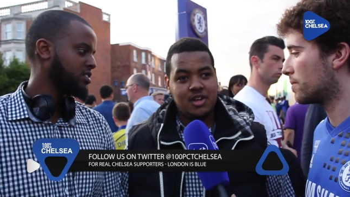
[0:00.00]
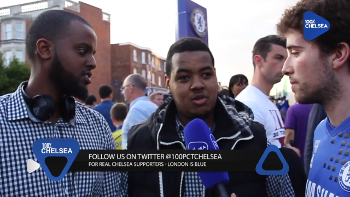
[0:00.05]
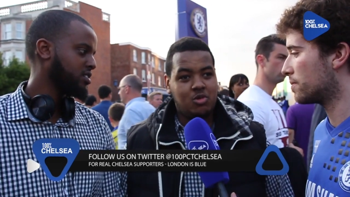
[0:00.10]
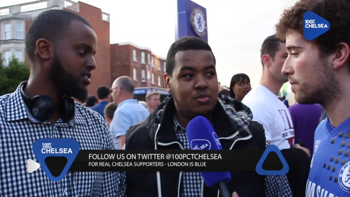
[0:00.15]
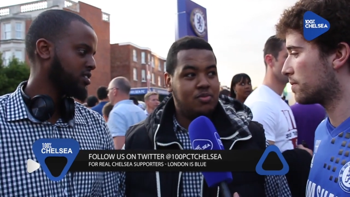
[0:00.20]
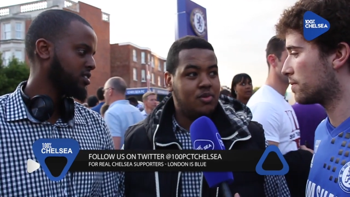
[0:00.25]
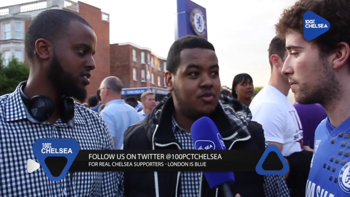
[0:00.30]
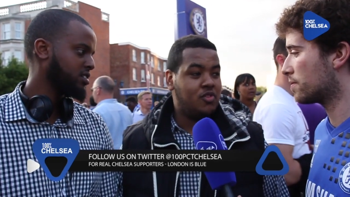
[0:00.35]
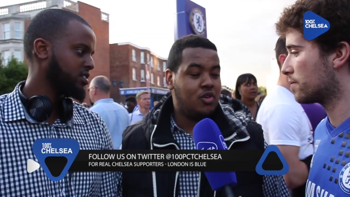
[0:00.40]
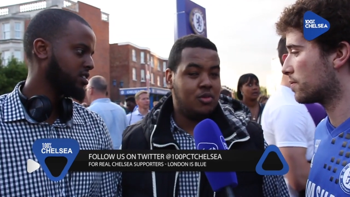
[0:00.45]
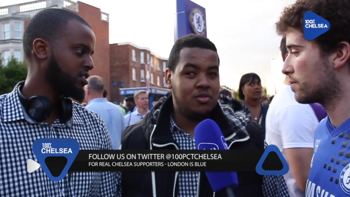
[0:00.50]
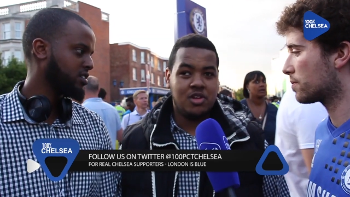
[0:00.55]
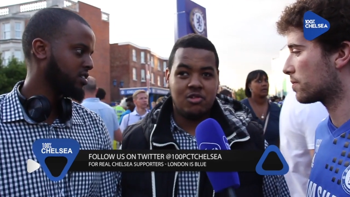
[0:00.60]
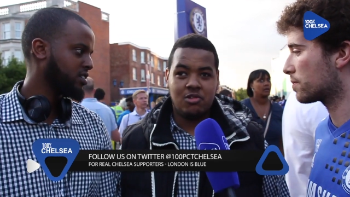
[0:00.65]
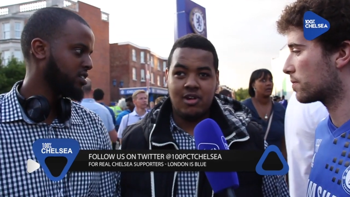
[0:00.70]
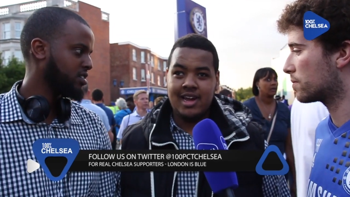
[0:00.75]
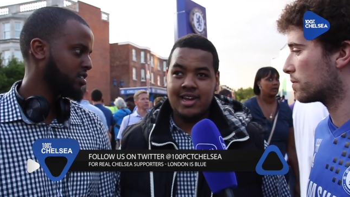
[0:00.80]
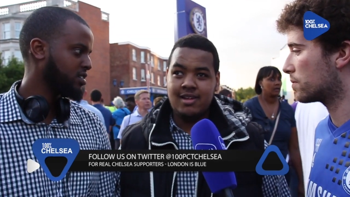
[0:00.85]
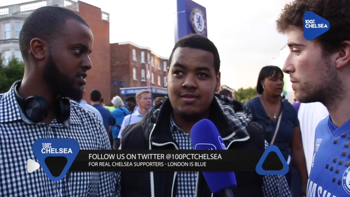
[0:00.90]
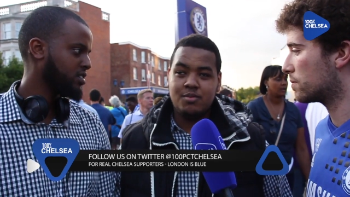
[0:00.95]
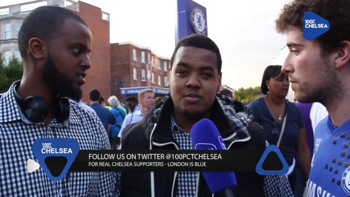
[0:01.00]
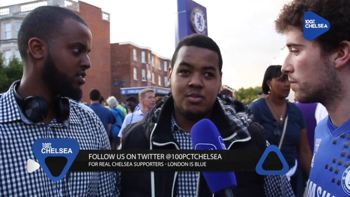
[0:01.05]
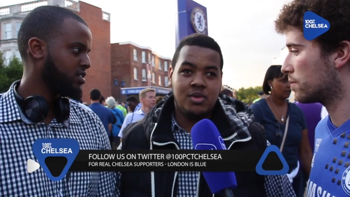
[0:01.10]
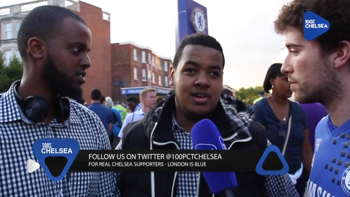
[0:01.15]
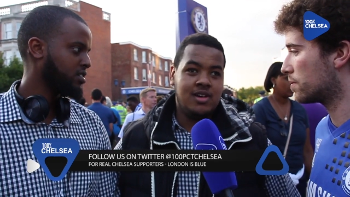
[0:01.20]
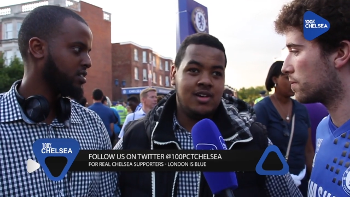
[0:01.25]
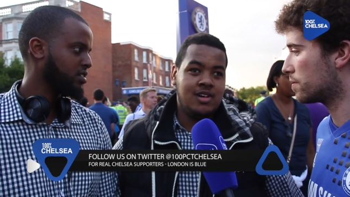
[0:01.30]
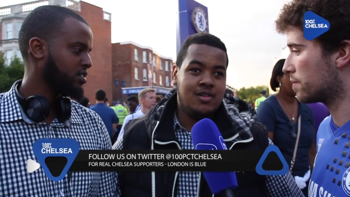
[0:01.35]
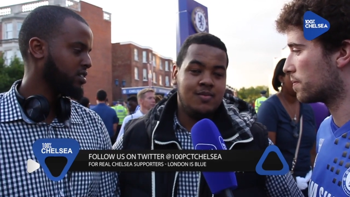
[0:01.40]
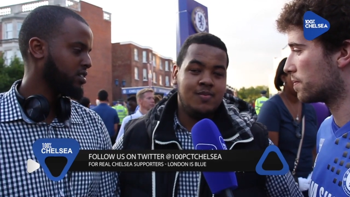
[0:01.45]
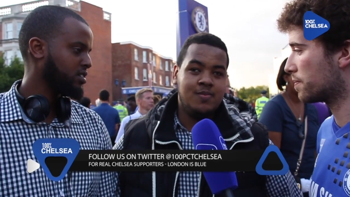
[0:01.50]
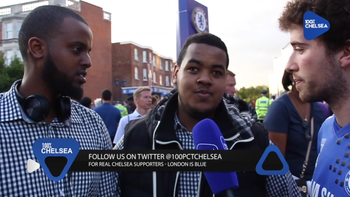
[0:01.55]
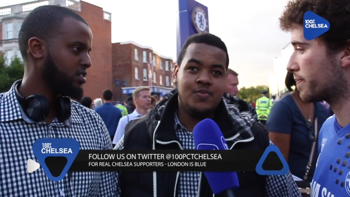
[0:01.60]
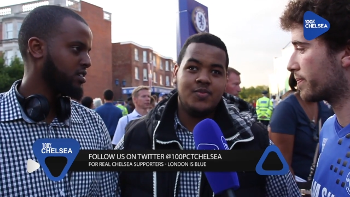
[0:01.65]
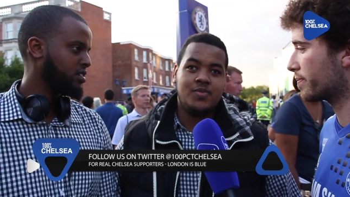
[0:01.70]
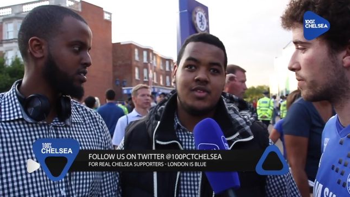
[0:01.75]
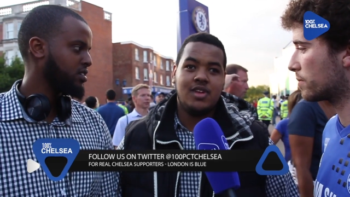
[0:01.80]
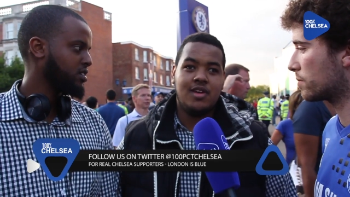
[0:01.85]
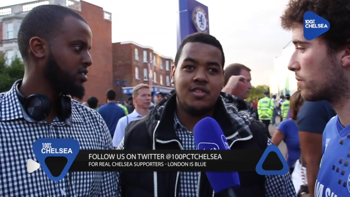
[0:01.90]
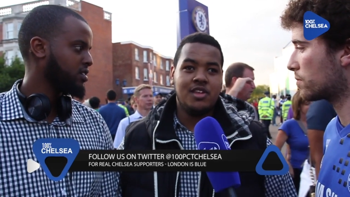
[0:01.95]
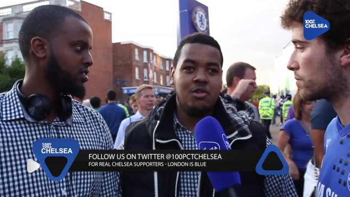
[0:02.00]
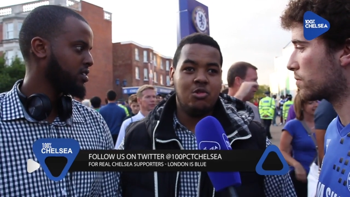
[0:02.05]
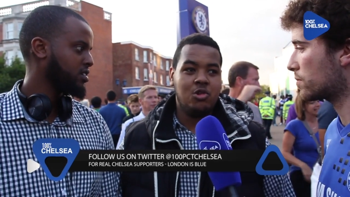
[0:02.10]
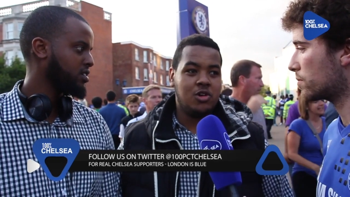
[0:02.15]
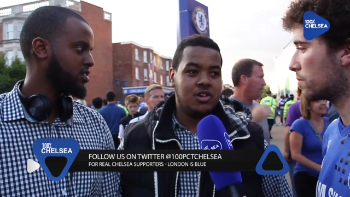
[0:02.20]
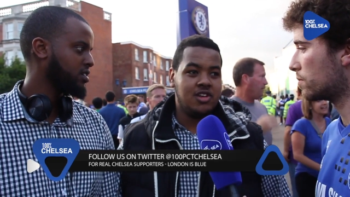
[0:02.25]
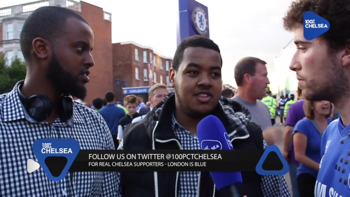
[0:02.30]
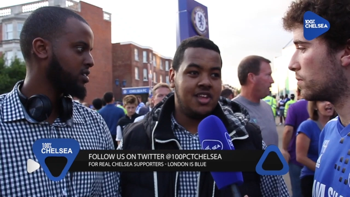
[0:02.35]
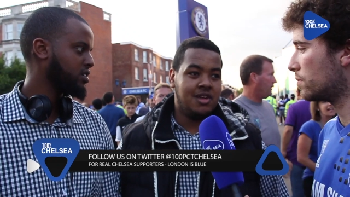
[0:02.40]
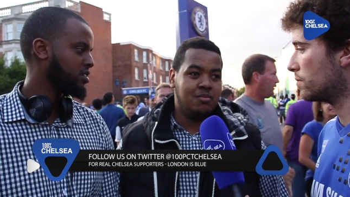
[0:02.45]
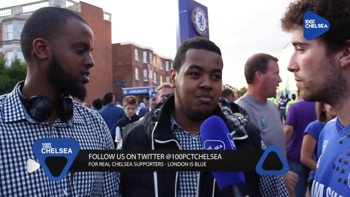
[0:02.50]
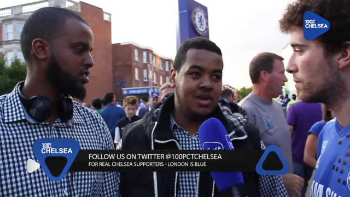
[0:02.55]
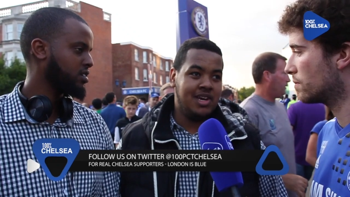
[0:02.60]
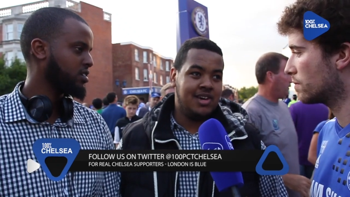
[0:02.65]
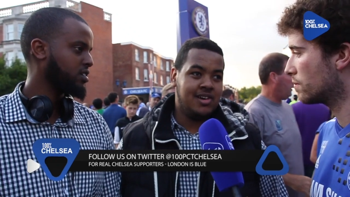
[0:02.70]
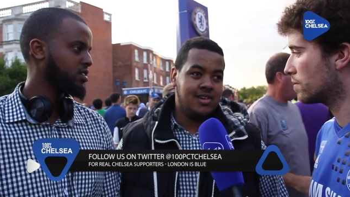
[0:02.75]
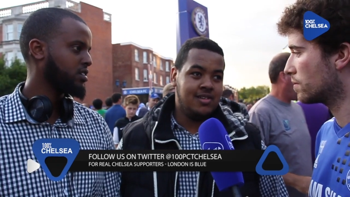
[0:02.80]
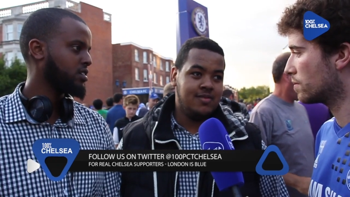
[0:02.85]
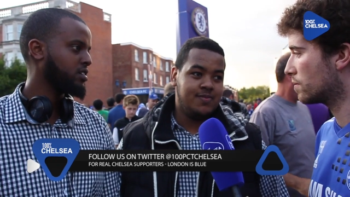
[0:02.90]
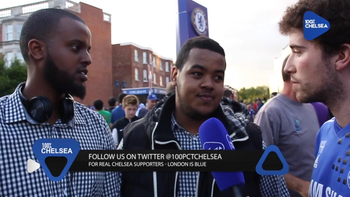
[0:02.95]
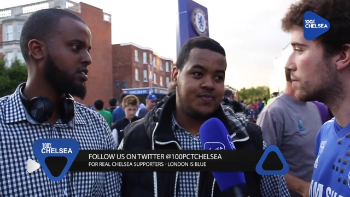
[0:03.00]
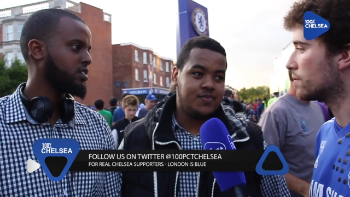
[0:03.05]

Speaker 1: think we performed all right, but I think we could have done better.